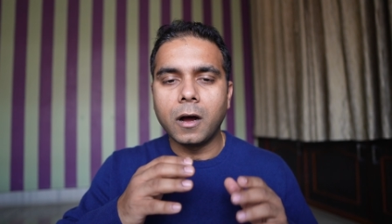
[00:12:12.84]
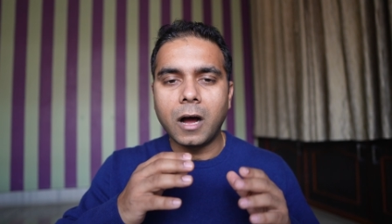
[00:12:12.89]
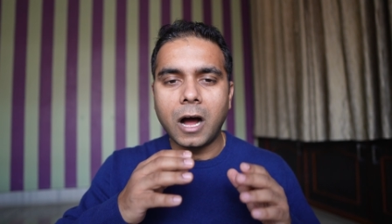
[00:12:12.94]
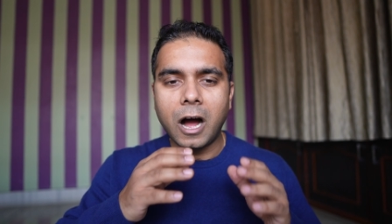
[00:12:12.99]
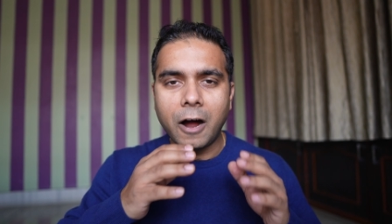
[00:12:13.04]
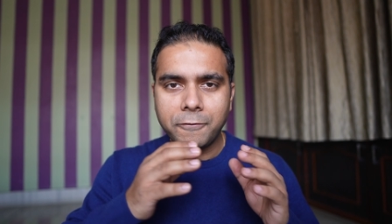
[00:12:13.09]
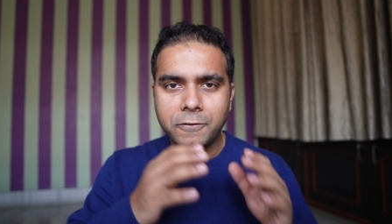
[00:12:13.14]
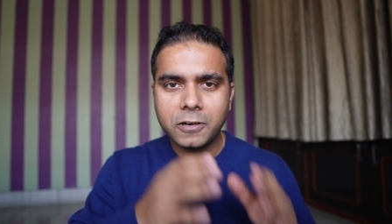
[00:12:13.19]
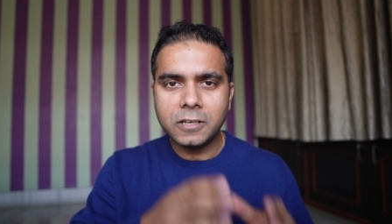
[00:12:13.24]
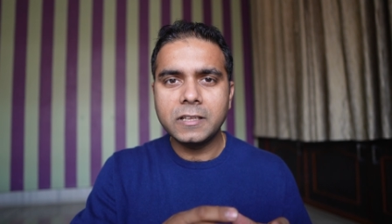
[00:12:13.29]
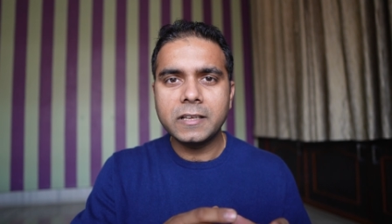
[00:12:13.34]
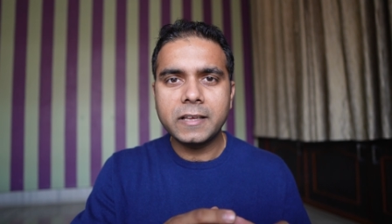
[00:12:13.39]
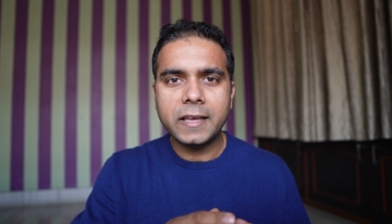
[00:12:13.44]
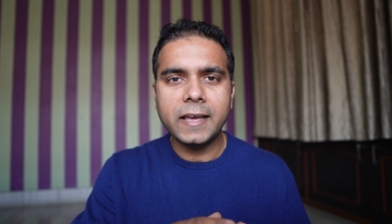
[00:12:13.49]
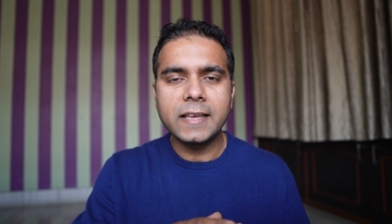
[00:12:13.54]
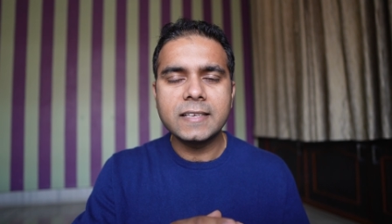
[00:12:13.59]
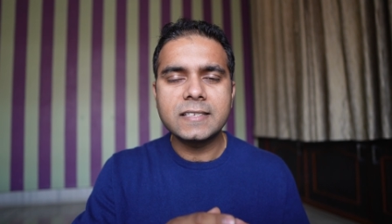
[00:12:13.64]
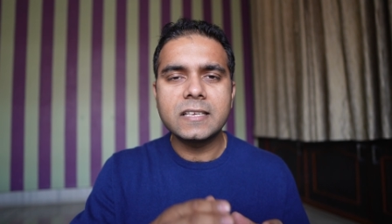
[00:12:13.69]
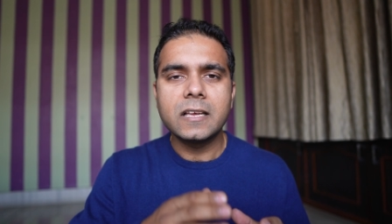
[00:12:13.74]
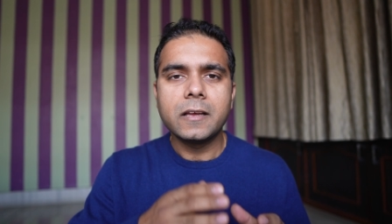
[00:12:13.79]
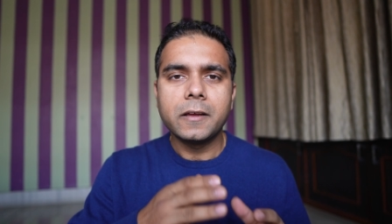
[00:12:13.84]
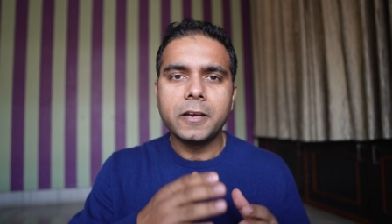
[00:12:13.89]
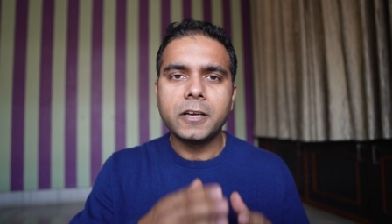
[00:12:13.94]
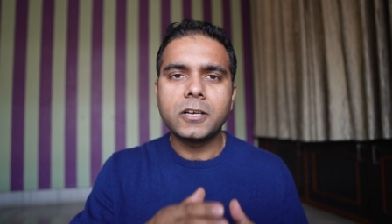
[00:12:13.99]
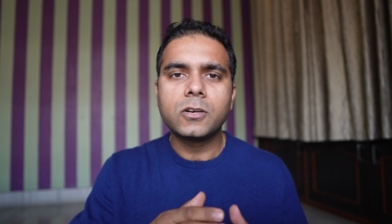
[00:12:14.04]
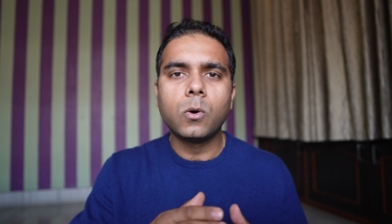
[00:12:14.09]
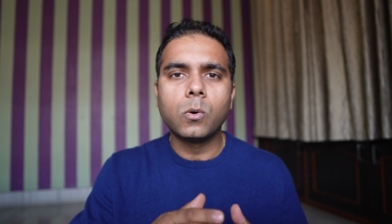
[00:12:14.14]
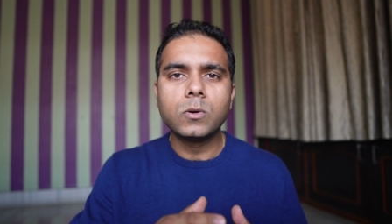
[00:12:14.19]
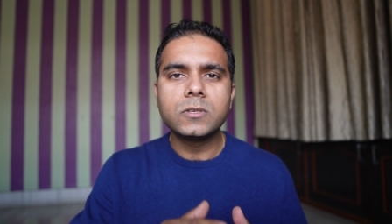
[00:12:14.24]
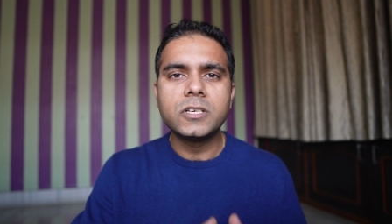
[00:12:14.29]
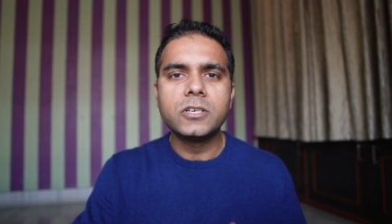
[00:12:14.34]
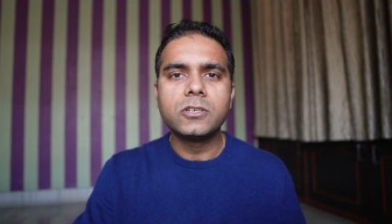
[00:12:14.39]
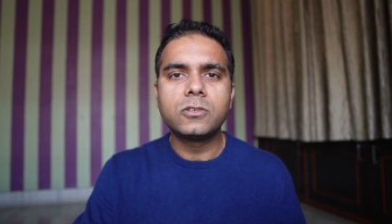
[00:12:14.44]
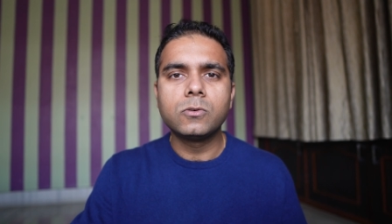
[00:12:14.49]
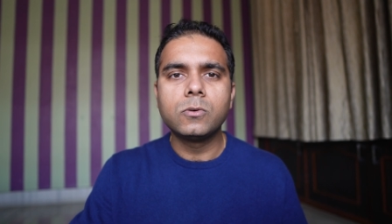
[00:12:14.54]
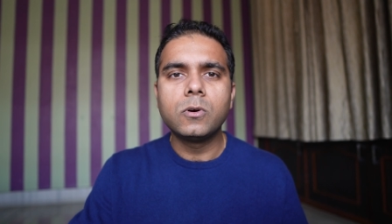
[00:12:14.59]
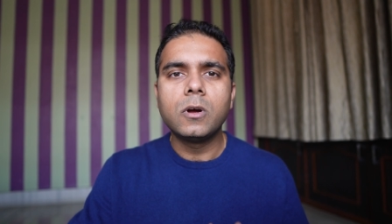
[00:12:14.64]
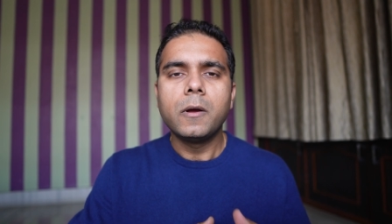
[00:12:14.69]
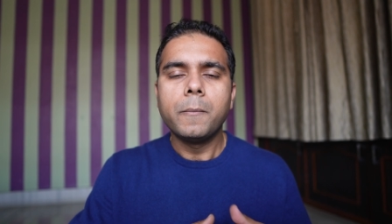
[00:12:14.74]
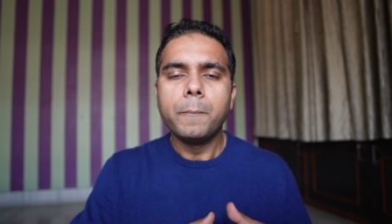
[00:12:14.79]
after the case, it goes
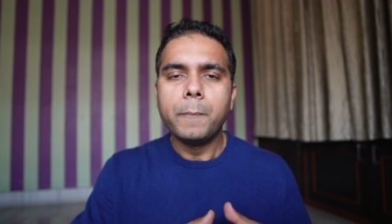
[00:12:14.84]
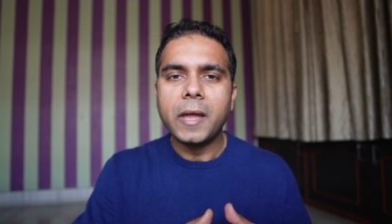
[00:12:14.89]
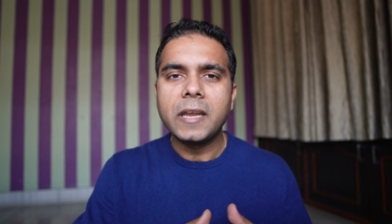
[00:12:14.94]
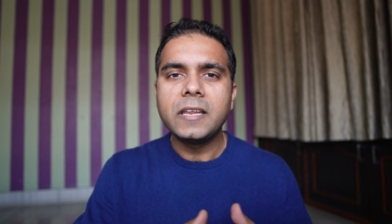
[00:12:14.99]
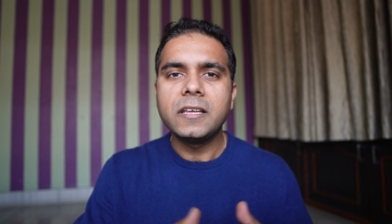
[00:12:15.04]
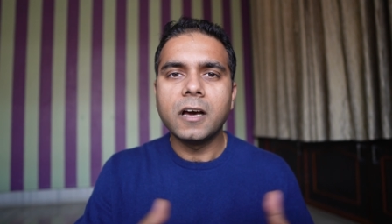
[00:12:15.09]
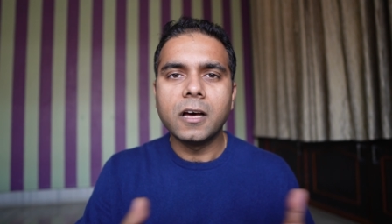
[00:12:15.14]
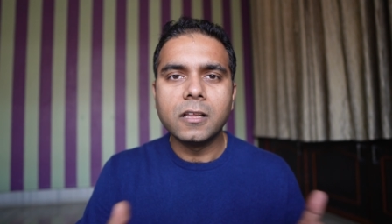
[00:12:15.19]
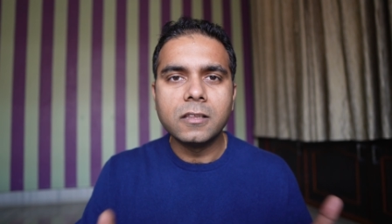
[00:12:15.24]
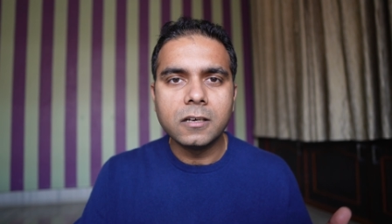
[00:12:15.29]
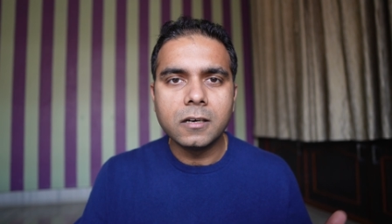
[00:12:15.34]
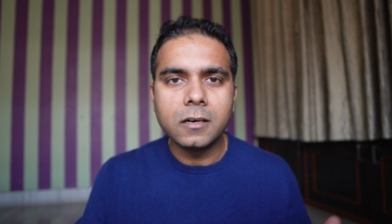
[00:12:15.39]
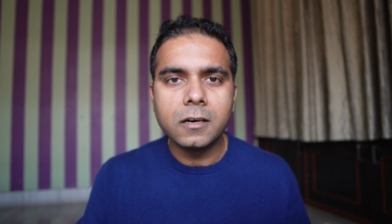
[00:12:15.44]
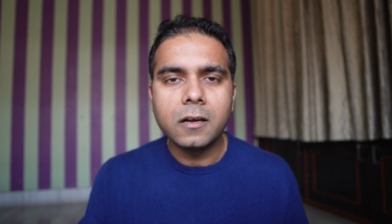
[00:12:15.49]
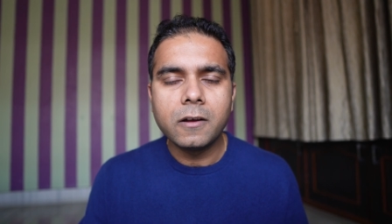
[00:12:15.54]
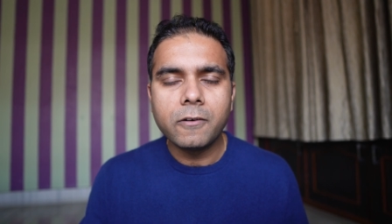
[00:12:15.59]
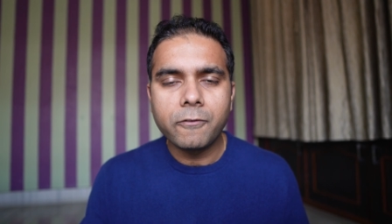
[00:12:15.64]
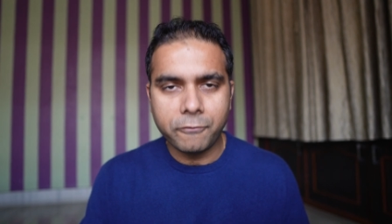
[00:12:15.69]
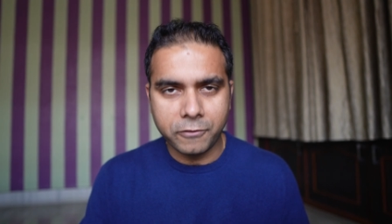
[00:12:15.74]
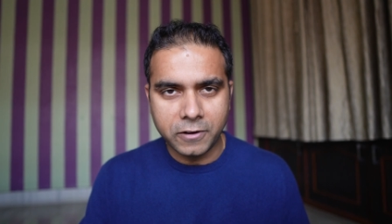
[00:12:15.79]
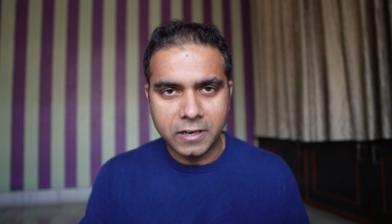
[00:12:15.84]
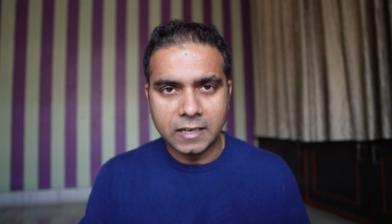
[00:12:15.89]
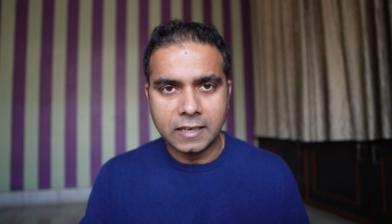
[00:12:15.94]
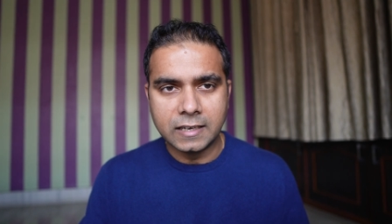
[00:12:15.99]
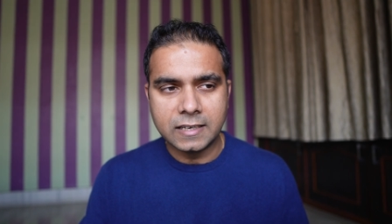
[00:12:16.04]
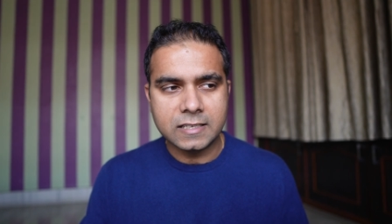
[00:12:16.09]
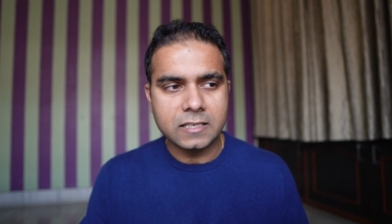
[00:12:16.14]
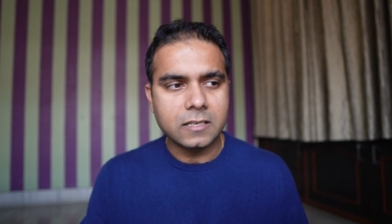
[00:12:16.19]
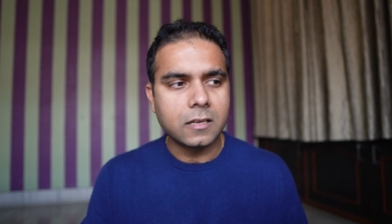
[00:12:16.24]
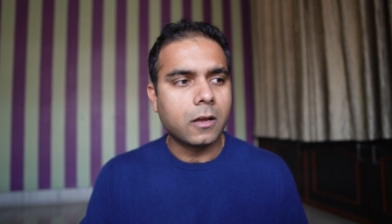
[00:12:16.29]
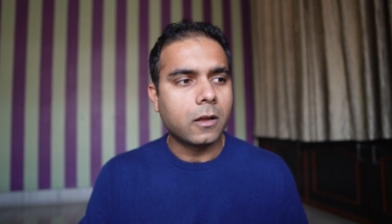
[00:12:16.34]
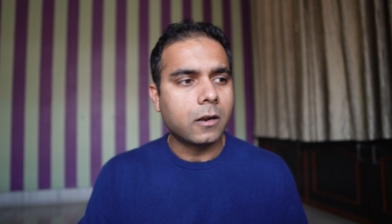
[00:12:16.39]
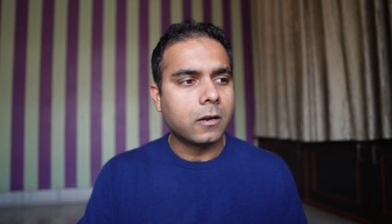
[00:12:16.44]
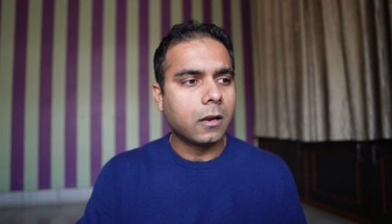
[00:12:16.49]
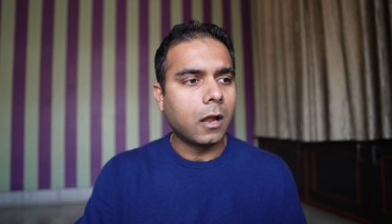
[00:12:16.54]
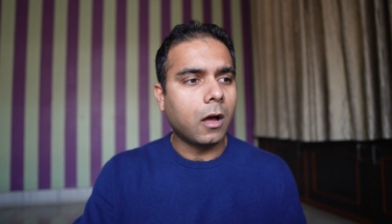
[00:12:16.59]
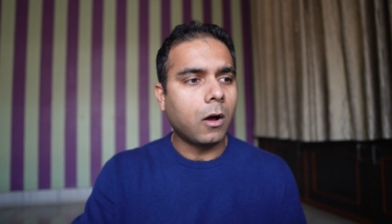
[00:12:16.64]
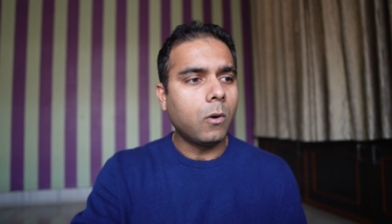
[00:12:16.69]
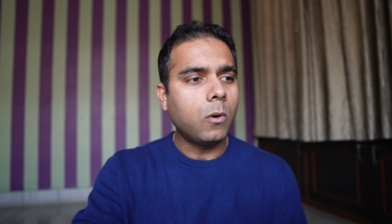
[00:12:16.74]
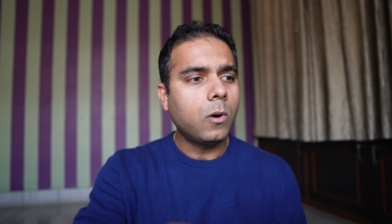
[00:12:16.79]
into many other fields.
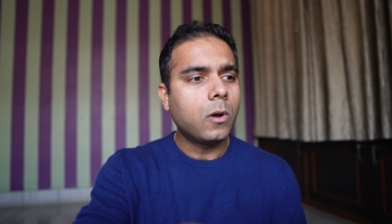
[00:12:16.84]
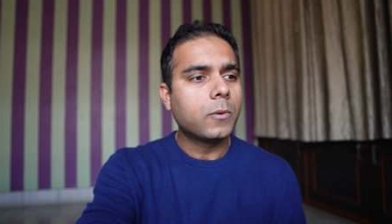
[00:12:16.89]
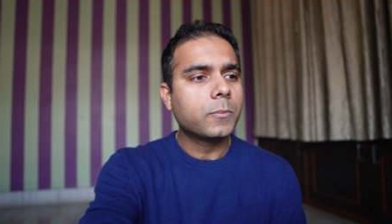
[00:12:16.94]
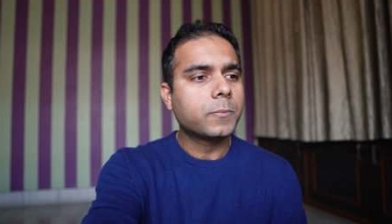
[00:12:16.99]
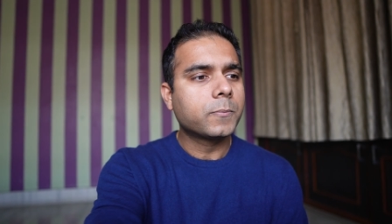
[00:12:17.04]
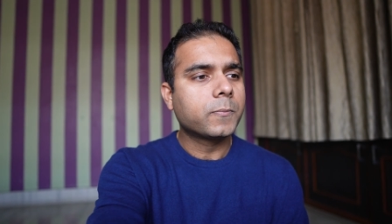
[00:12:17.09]
Now,